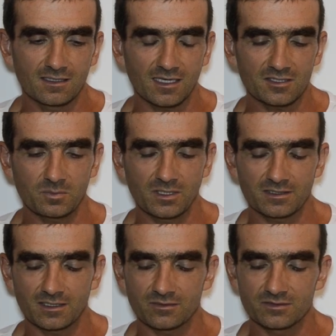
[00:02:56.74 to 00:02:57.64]
Ashpe
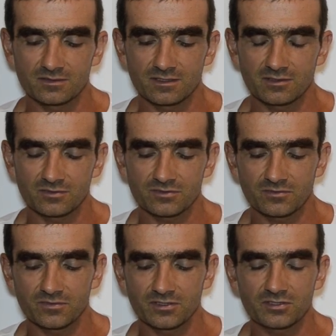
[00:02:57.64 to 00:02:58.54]
today
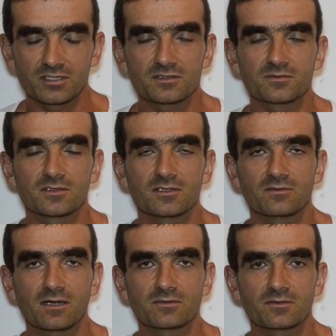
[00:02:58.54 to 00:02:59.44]
also finished his uh,
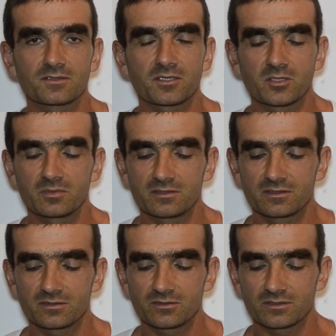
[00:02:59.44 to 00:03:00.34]
5000
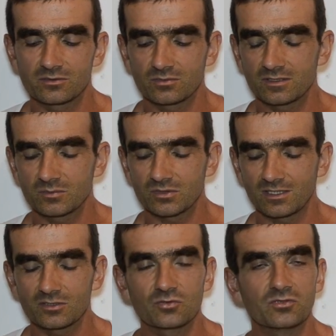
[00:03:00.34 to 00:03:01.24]
kilometers, so it took him
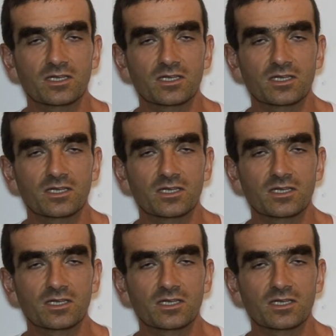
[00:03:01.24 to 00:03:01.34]
like two